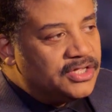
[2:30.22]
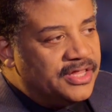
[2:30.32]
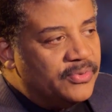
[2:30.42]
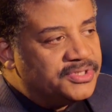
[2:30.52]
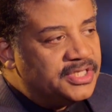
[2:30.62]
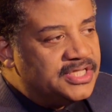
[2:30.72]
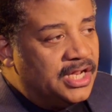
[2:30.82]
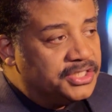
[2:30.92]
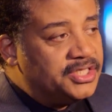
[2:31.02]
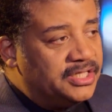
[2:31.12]
So that was
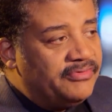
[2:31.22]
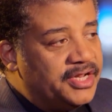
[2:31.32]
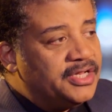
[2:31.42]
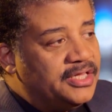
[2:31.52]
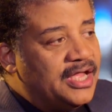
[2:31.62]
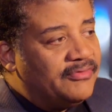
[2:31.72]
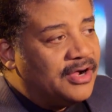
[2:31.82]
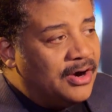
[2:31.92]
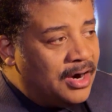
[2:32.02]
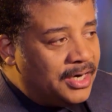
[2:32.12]
intelligently written in that
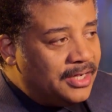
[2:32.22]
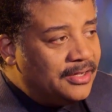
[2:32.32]
regard.